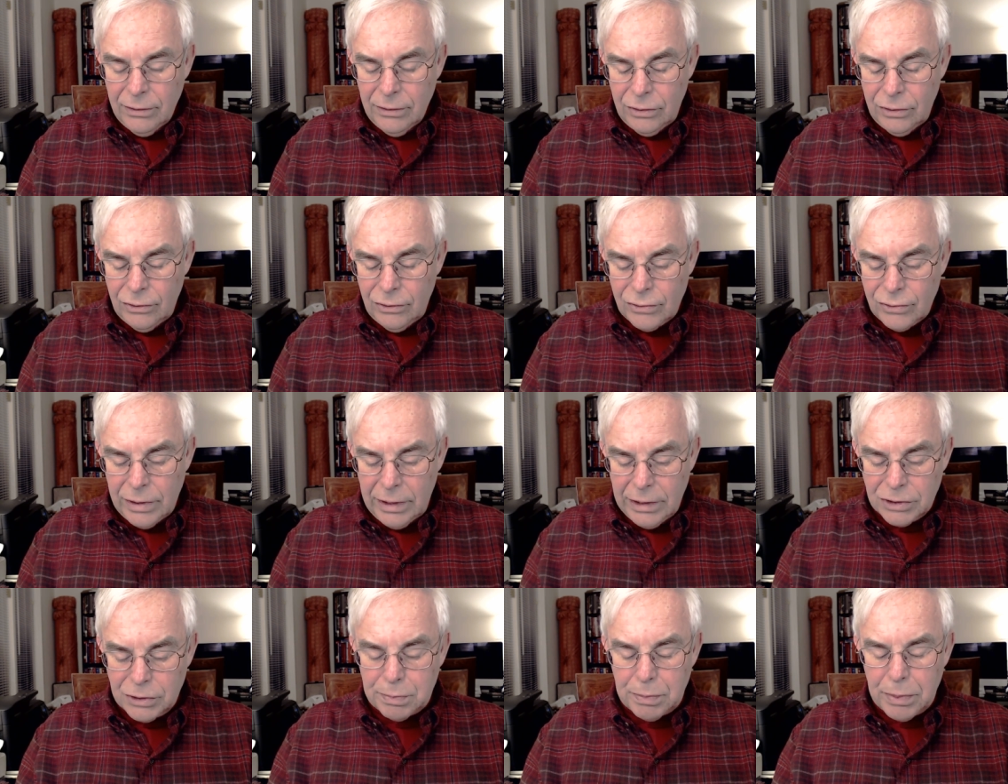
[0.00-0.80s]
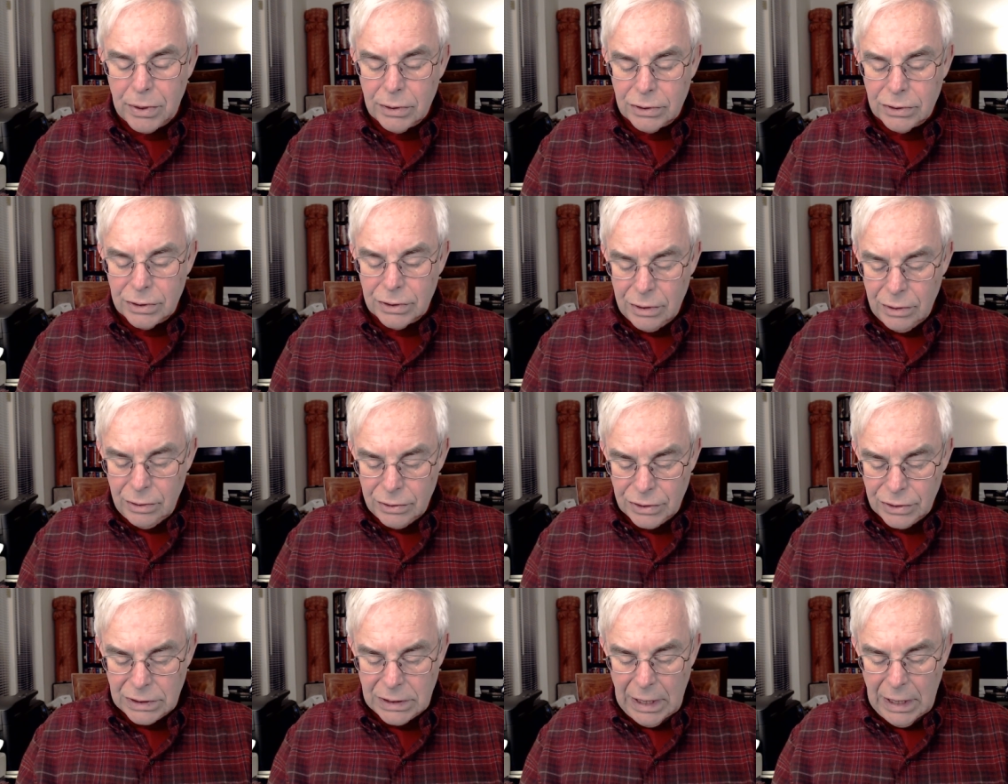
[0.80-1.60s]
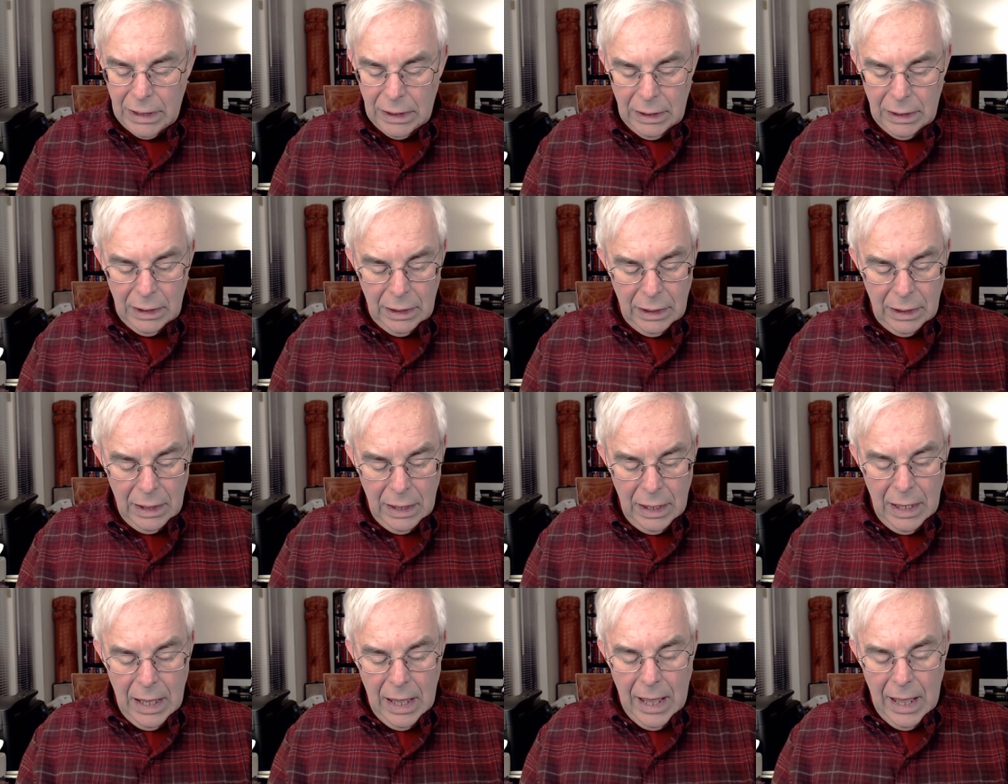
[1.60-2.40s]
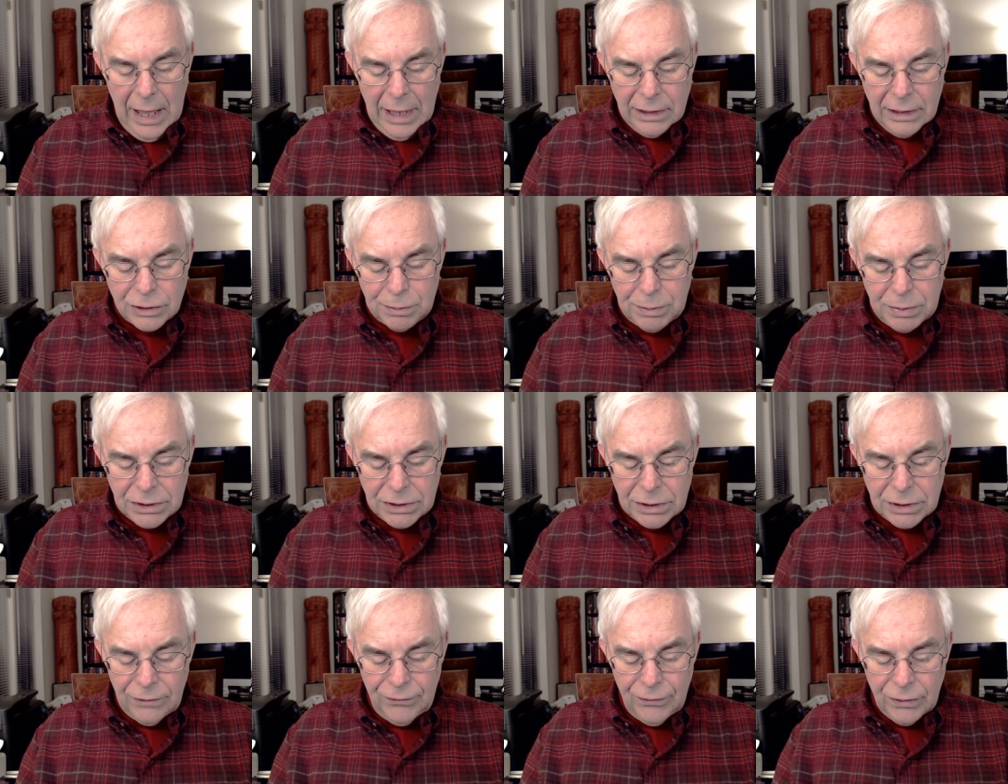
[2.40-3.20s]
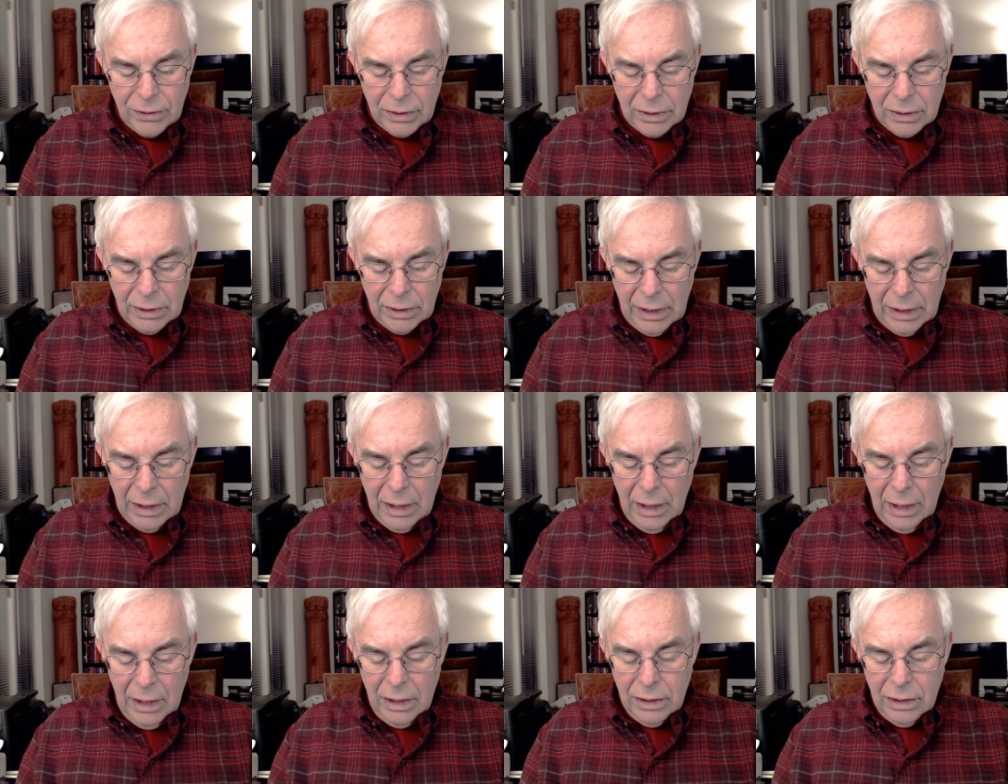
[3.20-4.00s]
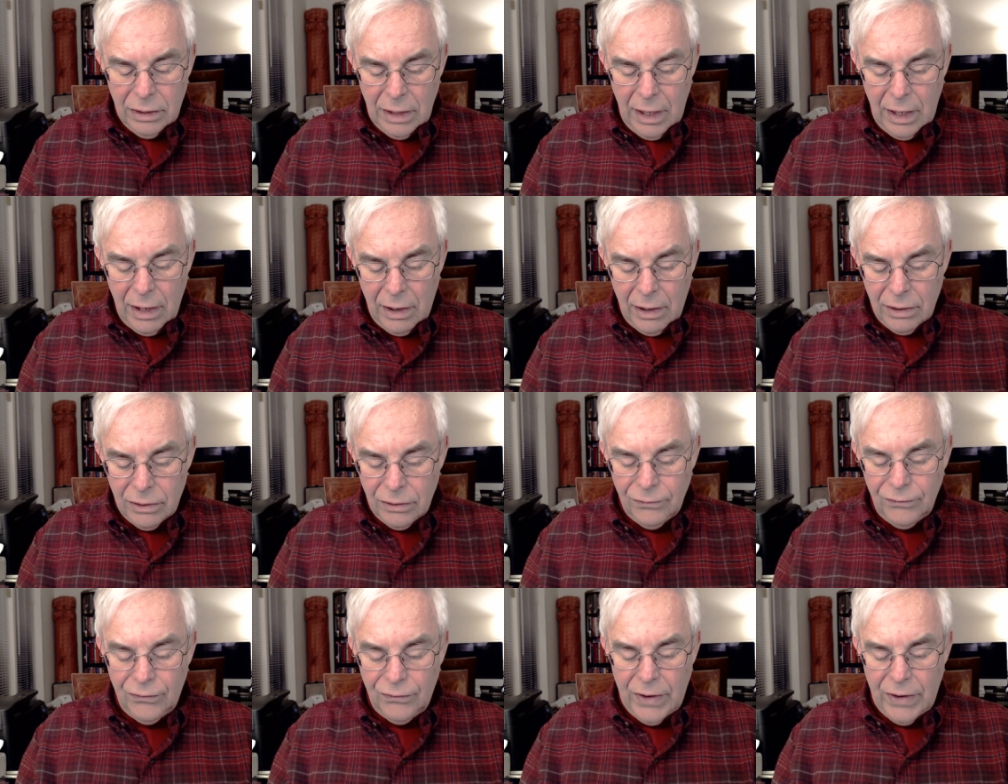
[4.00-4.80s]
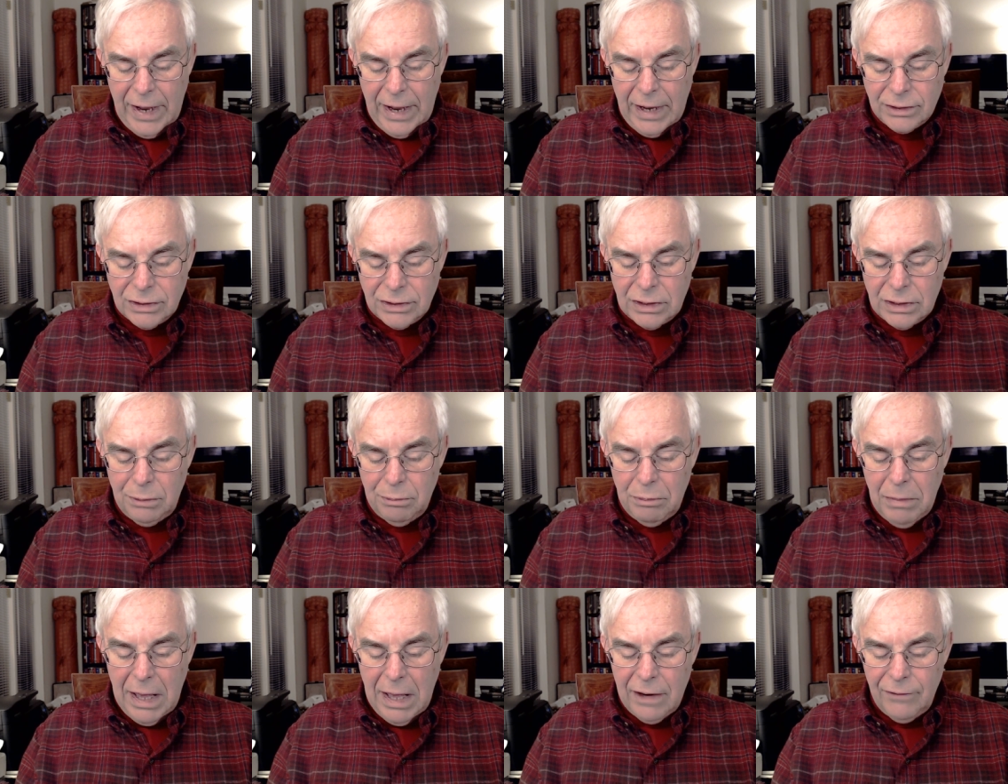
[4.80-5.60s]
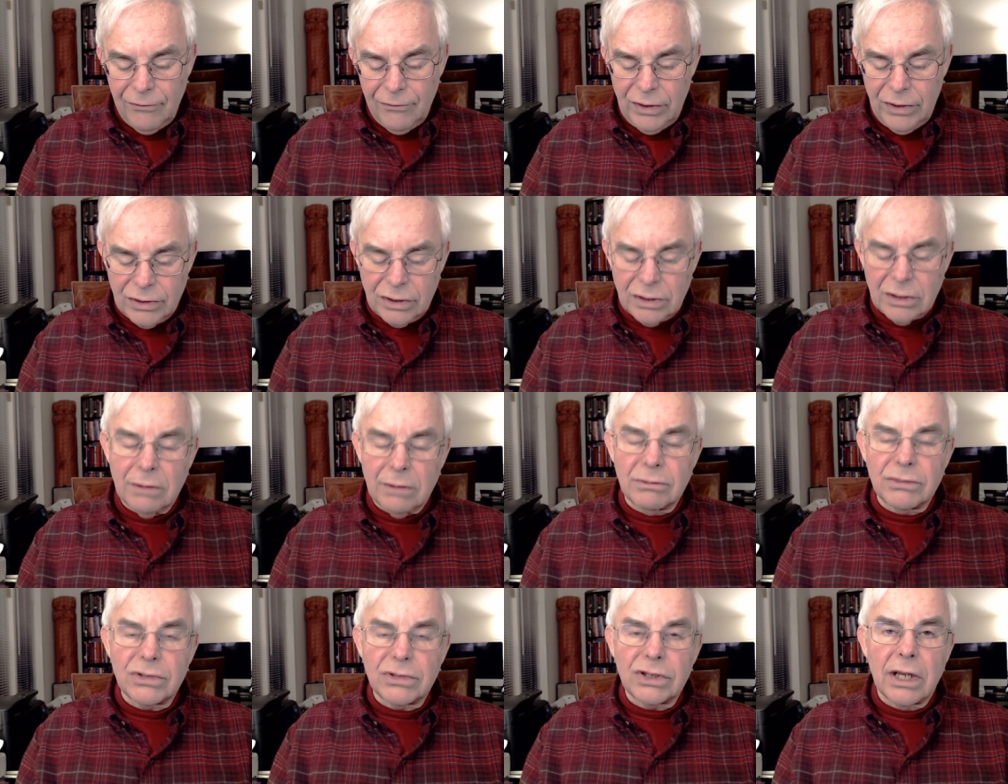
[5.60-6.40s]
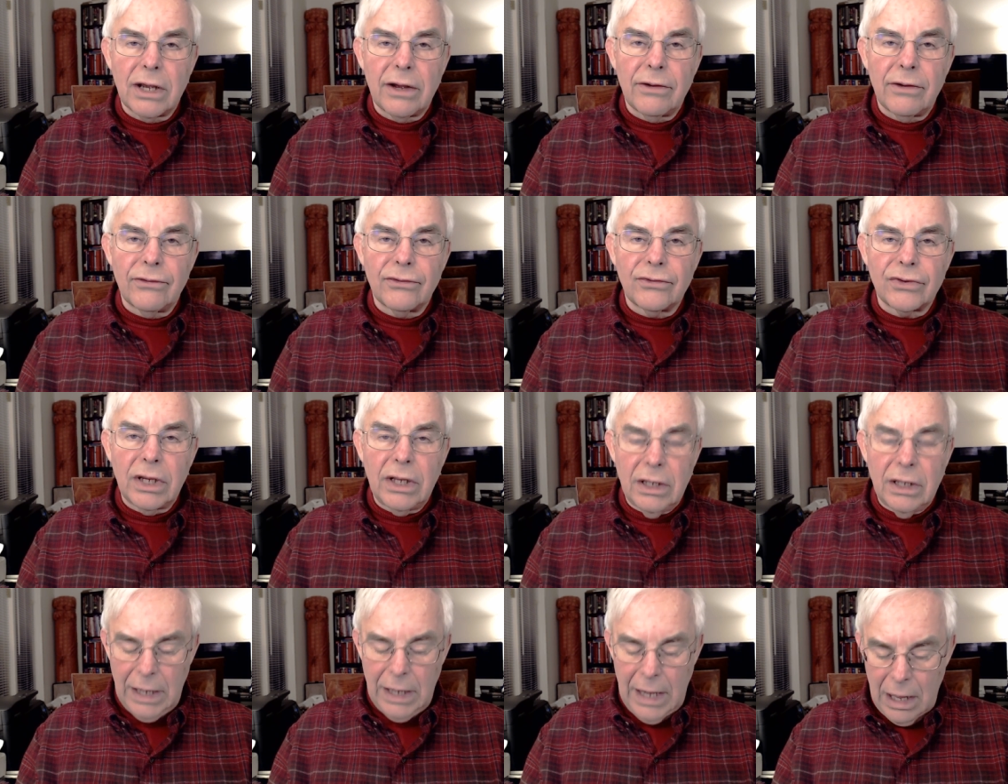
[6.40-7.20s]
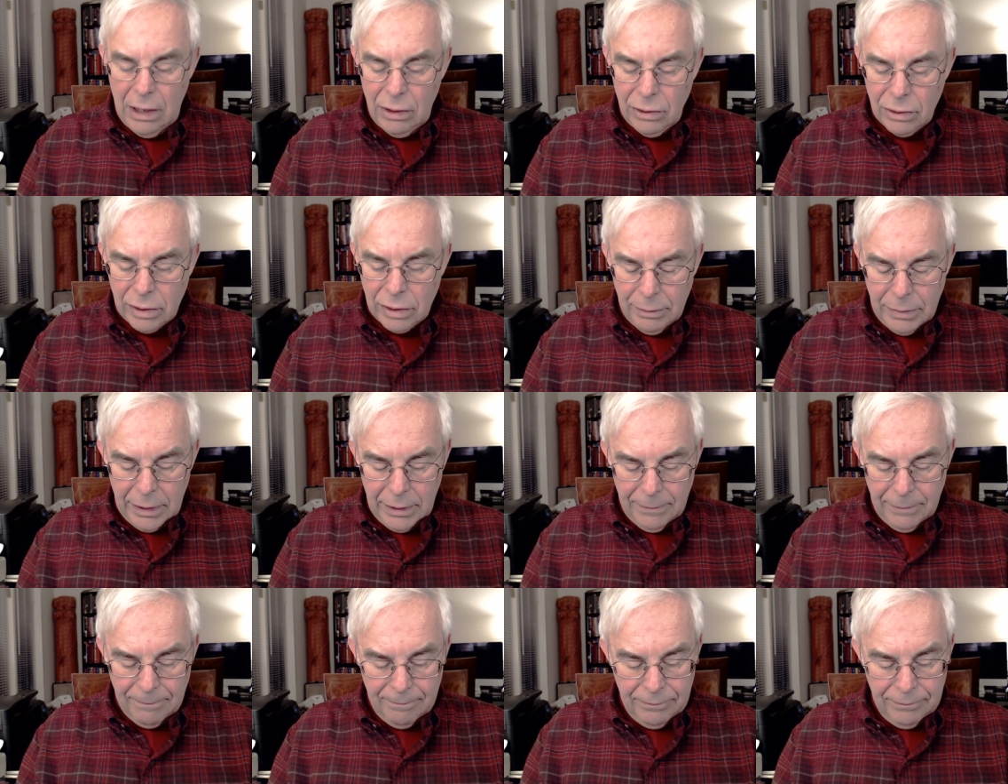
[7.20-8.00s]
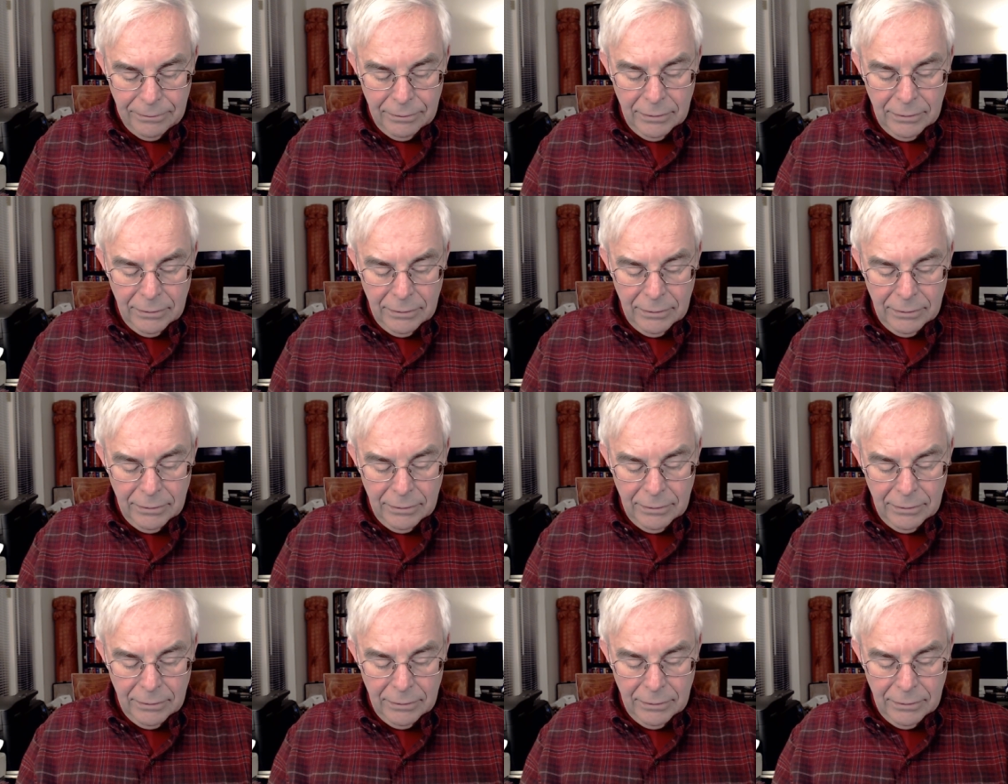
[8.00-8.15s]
the transpersonal psyche, and specifically, they are the facts that manifest themselves in alchemy.